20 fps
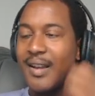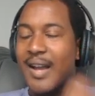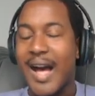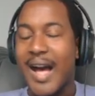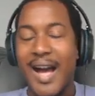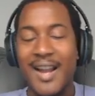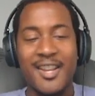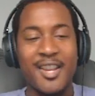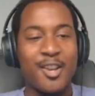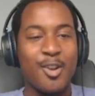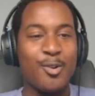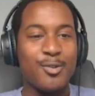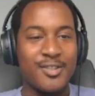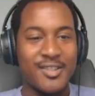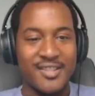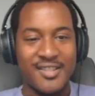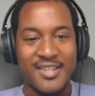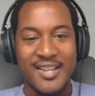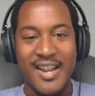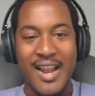Akiko's
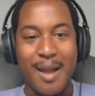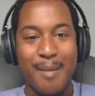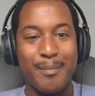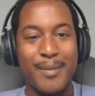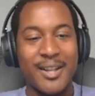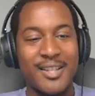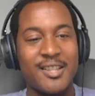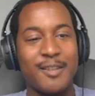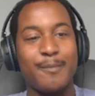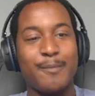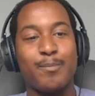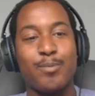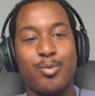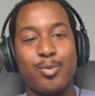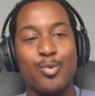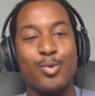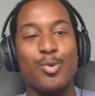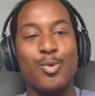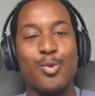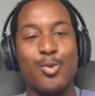just like, I'm about to
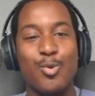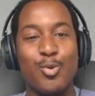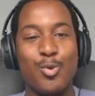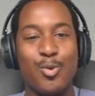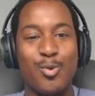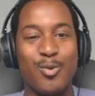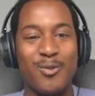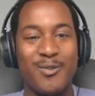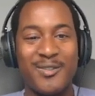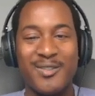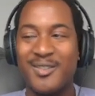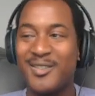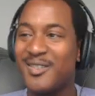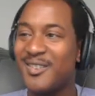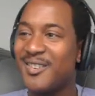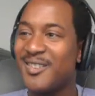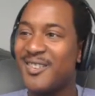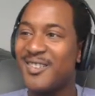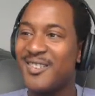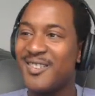prove
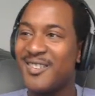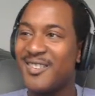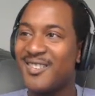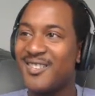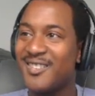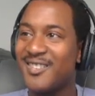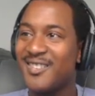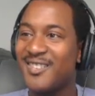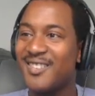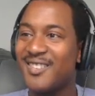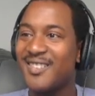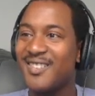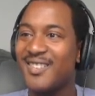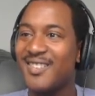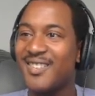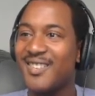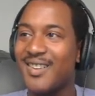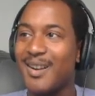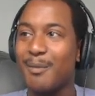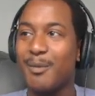
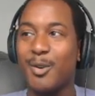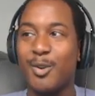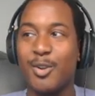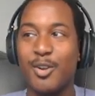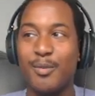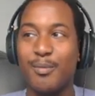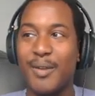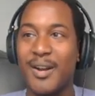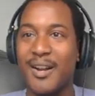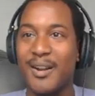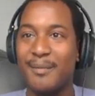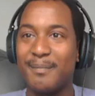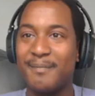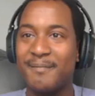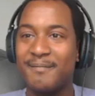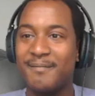I'm a good mom.